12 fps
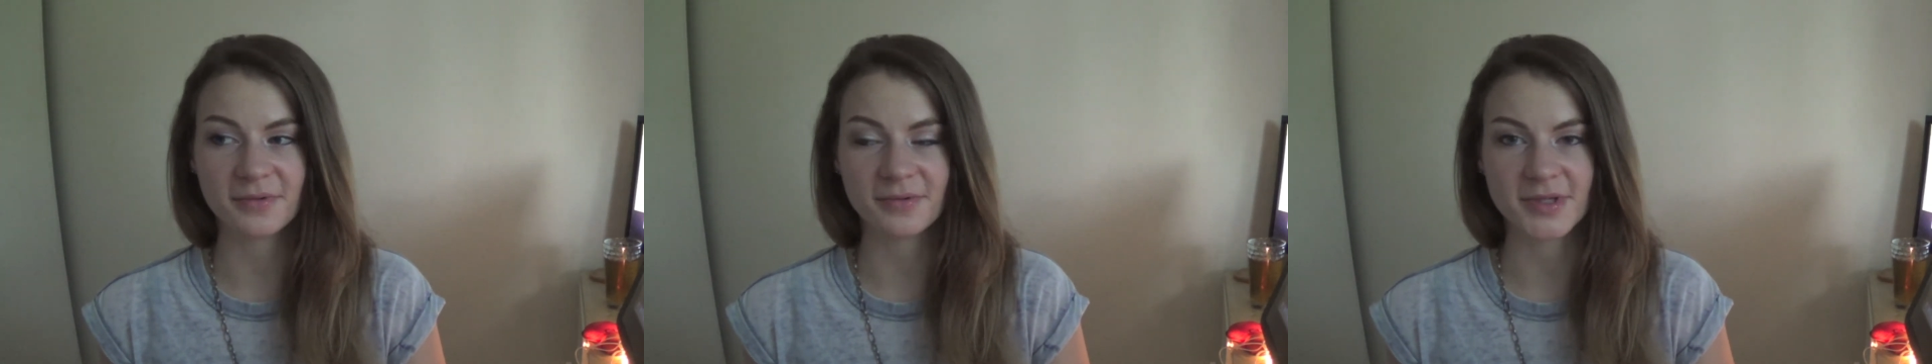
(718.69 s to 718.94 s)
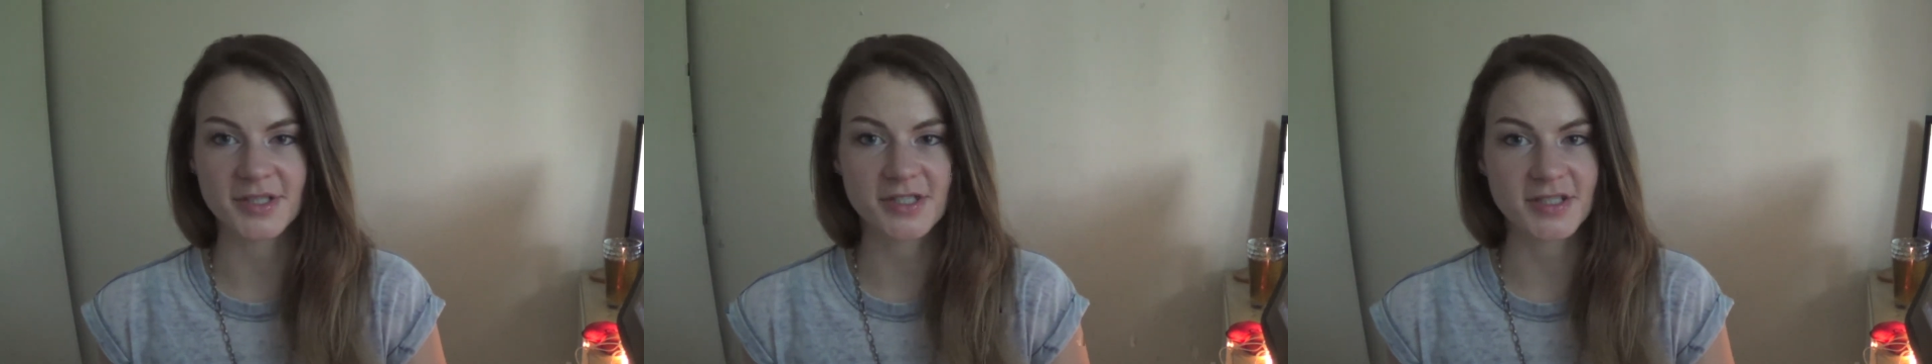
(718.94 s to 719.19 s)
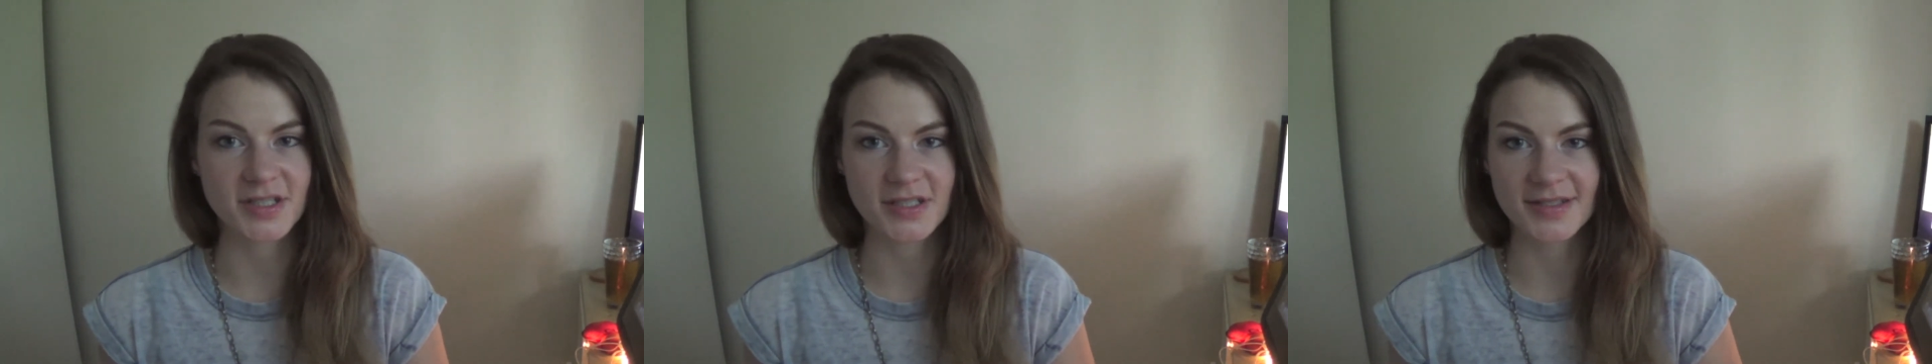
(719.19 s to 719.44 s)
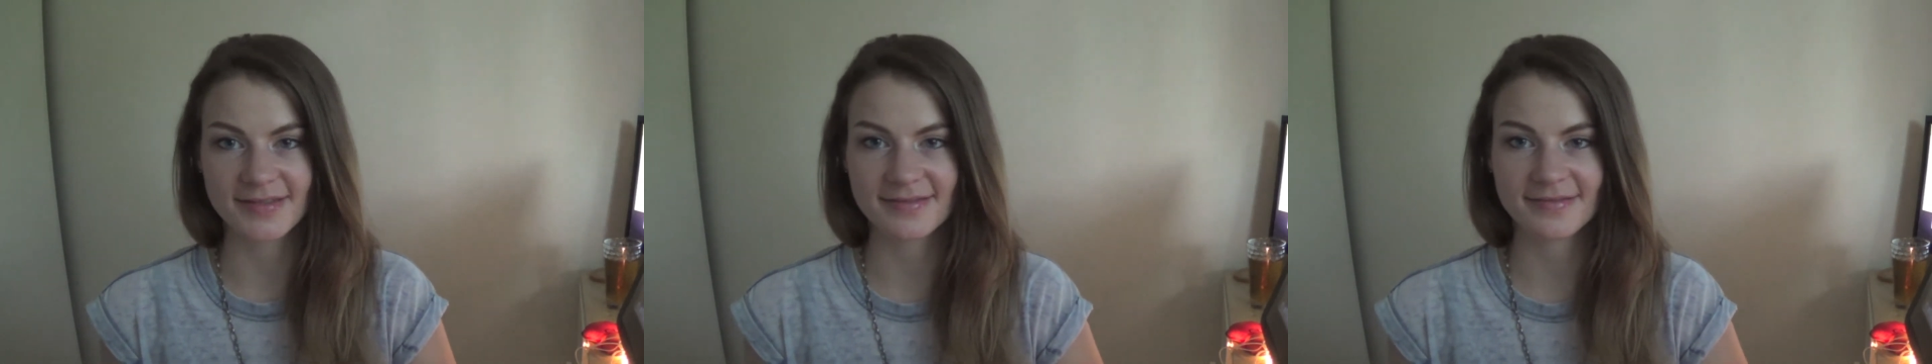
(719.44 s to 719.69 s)

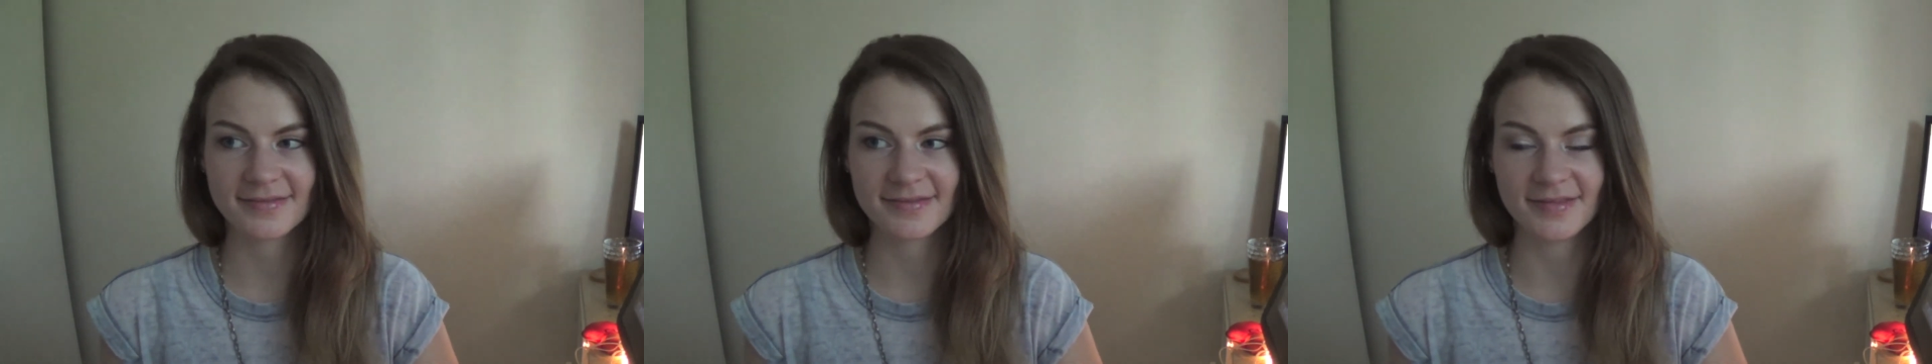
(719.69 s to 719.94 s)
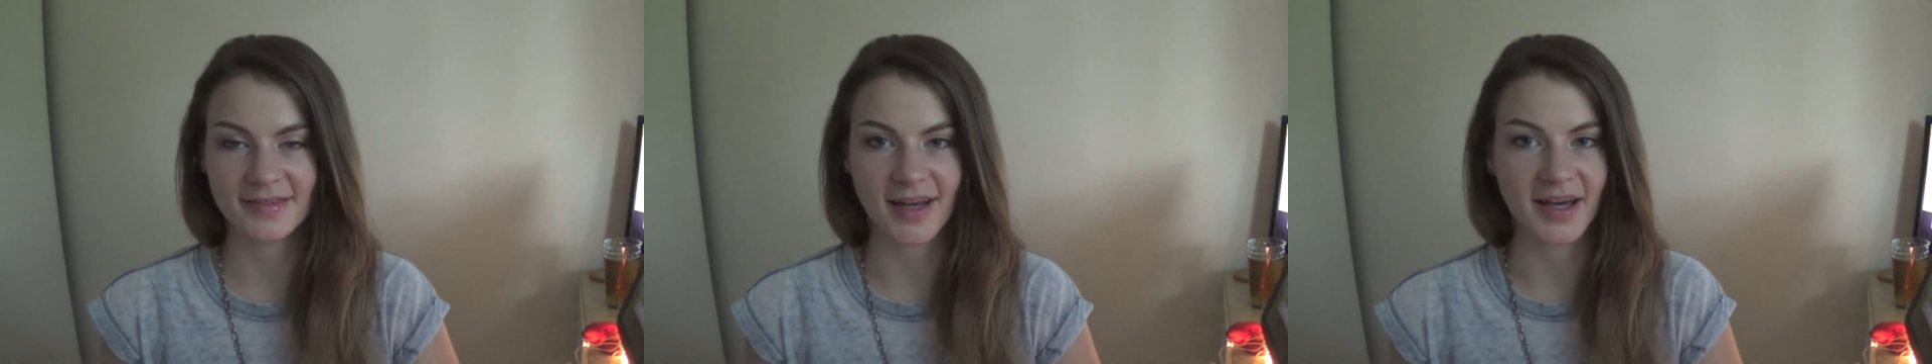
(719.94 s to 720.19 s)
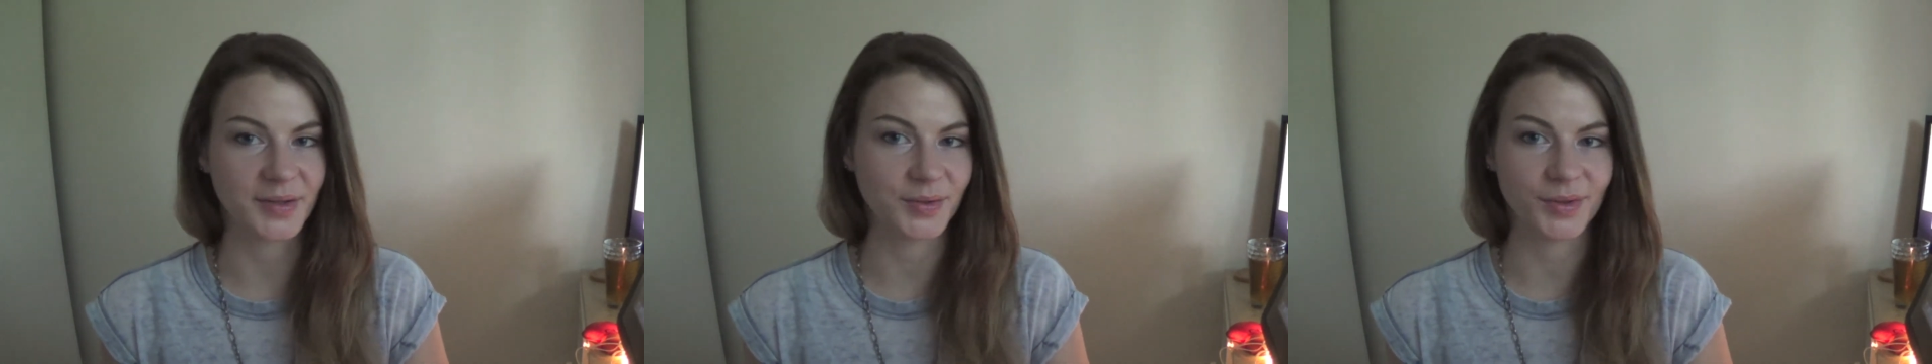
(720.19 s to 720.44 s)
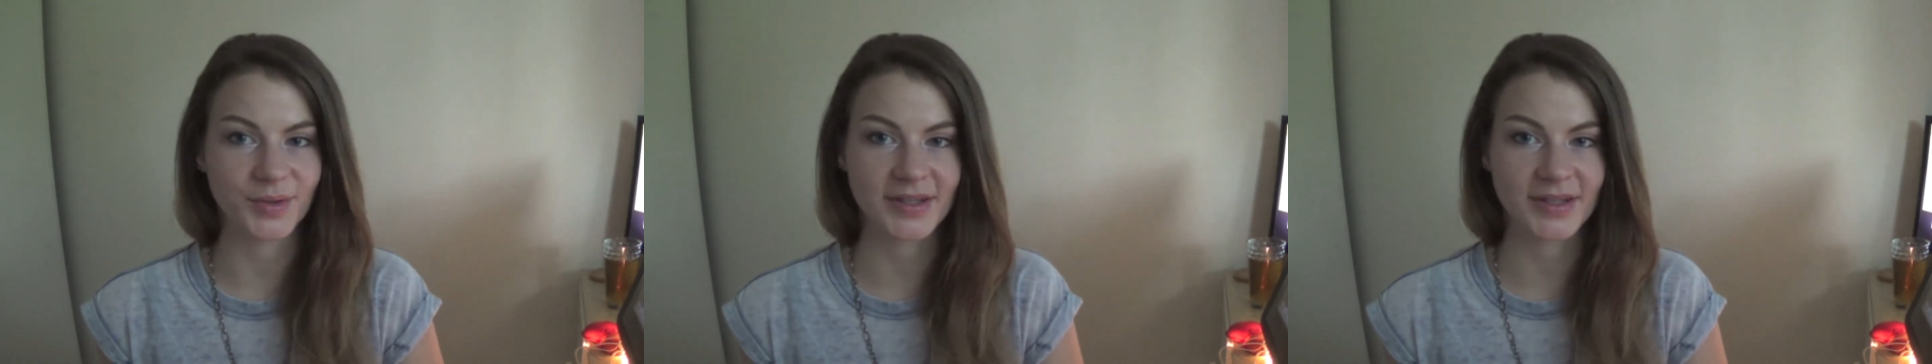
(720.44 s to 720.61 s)
which I don't know what